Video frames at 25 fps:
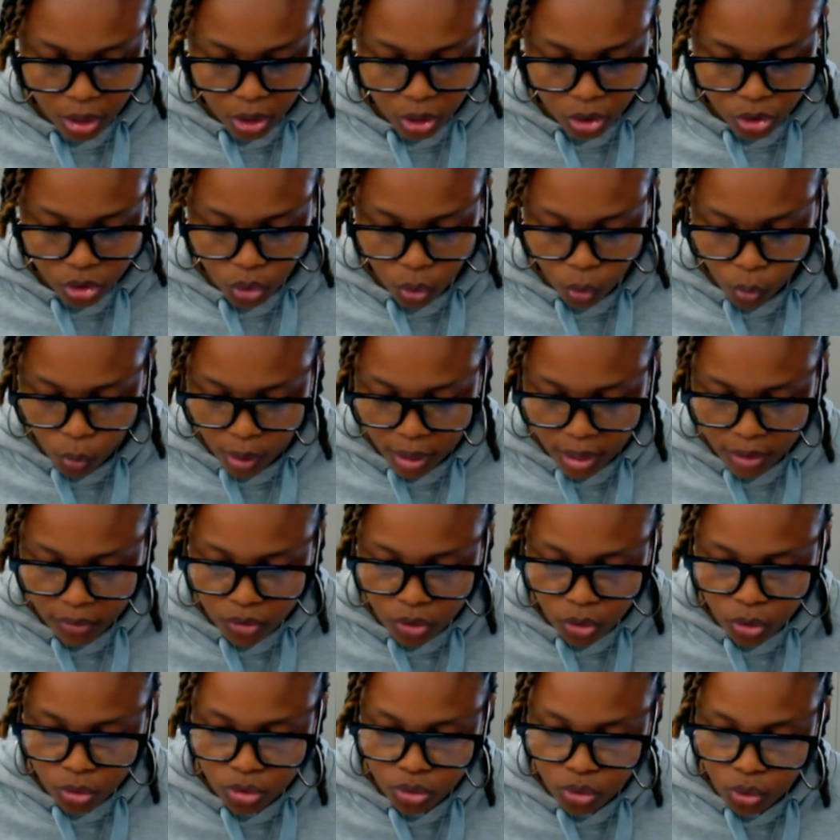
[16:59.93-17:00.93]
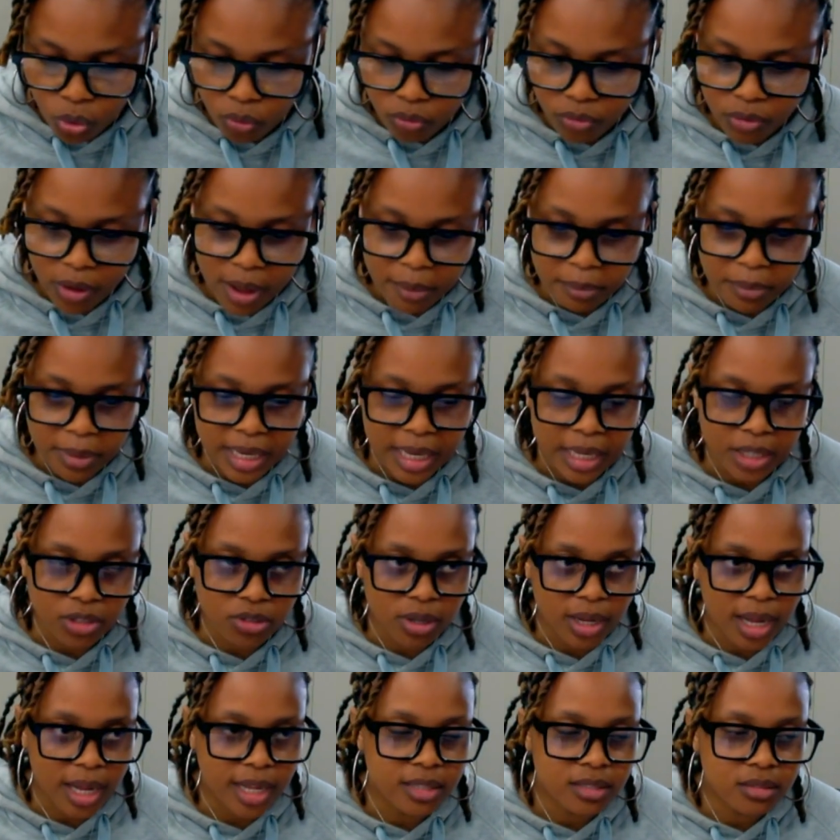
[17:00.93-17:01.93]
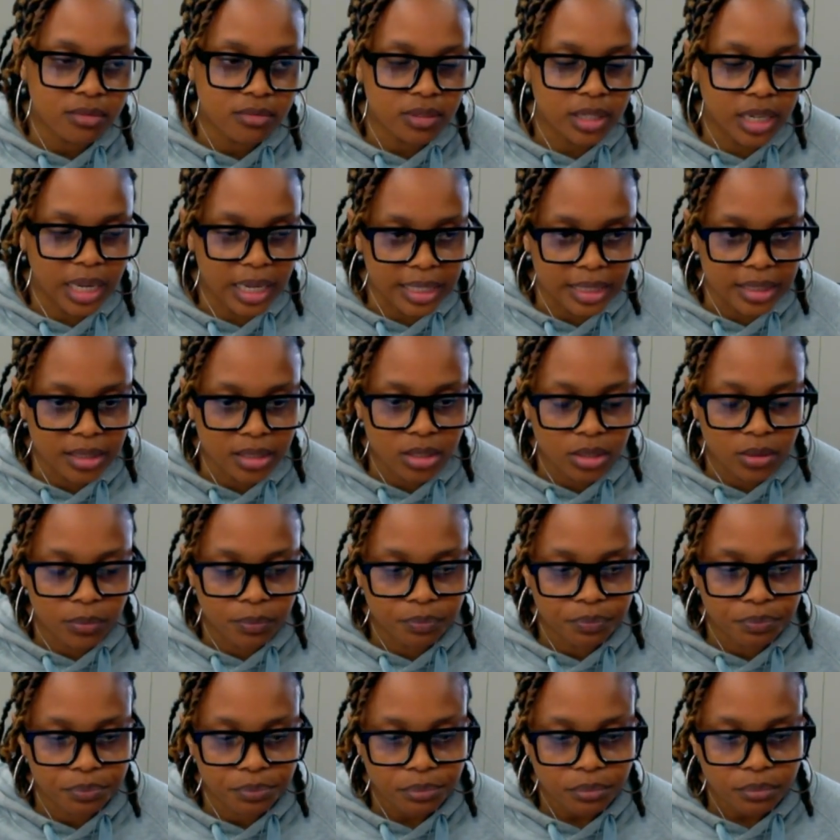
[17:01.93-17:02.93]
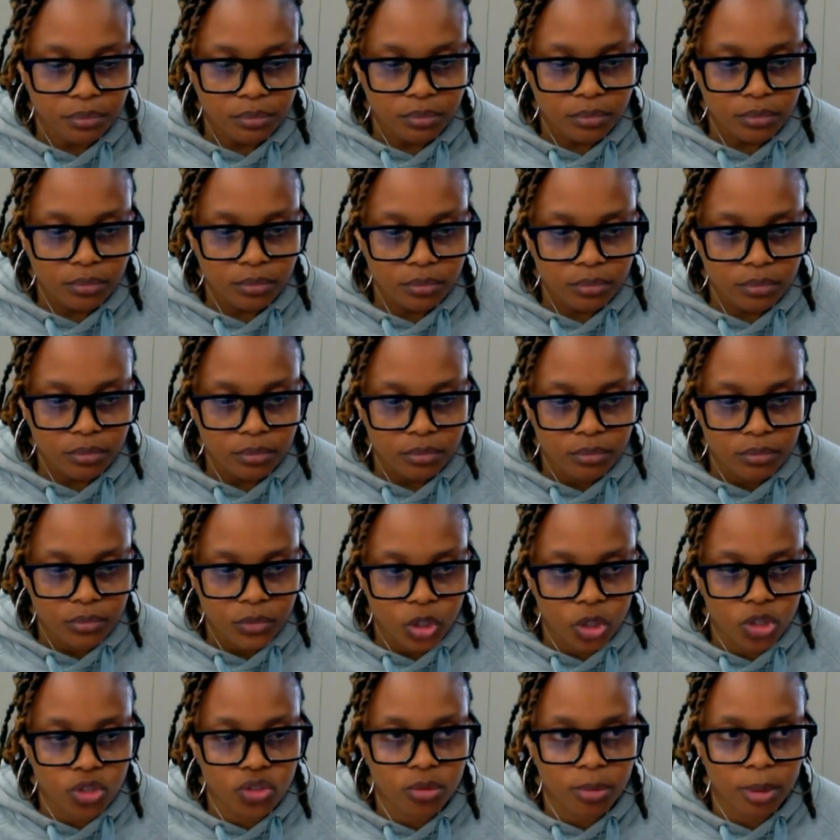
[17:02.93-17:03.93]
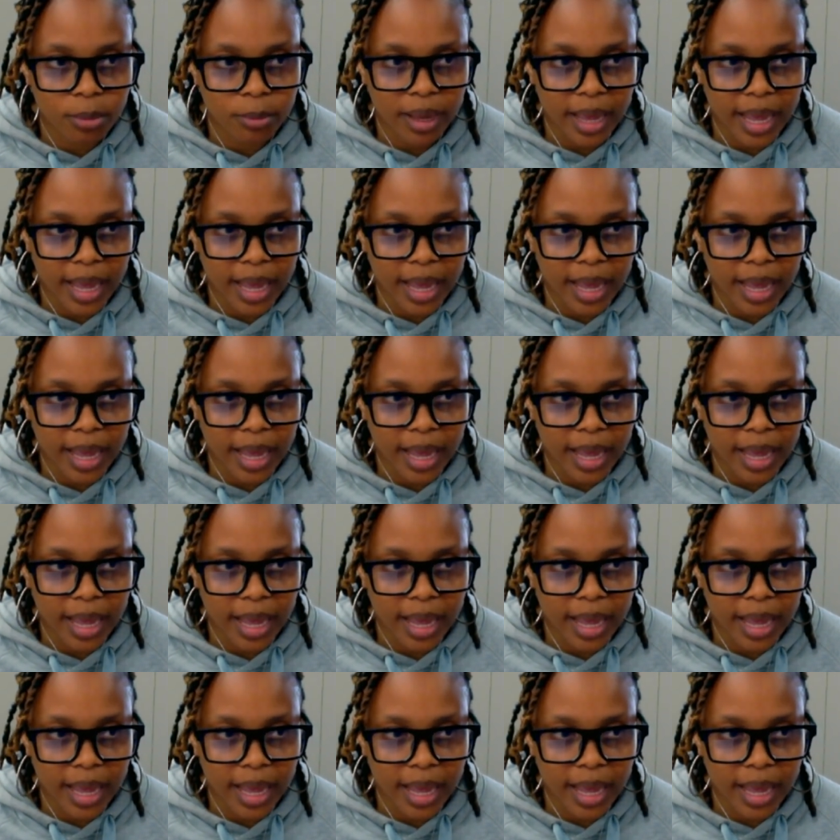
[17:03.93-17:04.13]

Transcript: So what if your soul family and your guides of light, because remember,